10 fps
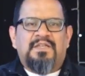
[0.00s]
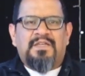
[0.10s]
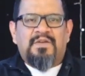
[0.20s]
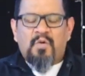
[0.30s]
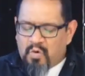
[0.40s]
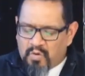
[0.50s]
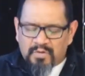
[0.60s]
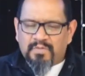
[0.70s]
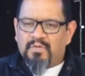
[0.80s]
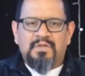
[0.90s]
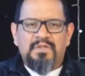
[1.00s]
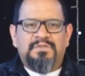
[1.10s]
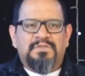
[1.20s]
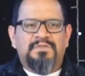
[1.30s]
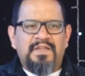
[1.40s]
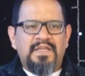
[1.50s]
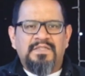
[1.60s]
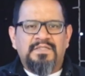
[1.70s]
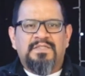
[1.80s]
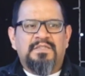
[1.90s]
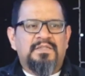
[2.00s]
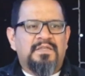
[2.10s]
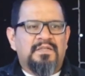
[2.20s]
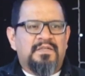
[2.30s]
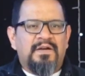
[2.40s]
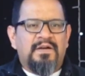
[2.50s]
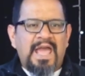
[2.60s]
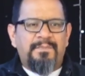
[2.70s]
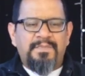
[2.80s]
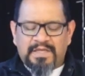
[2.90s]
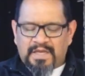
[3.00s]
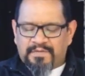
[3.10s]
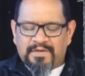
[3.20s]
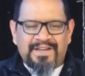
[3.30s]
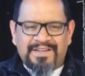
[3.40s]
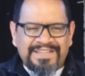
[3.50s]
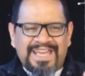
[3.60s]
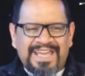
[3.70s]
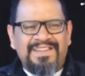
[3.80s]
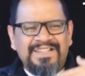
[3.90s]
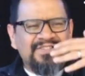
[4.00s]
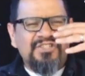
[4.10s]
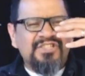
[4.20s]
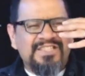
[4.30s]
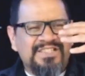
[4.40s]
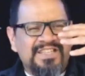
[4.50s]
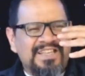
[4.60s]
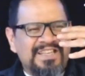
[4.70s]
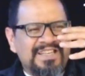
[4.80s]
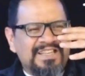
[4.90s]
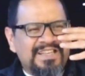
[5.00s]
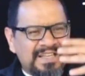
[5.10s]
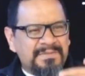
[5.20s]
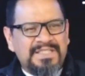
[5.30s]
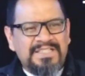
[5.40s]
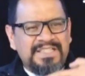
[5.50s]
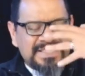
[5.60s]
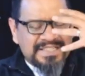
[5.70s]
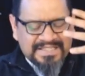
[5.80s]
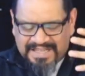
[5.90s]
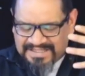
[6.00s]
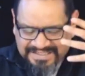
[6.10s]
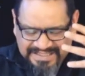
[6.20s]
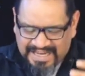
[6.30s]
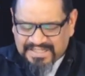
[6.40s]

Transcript: Horrible things are happening out there. And again, these are just glimpses, and, this, and Satan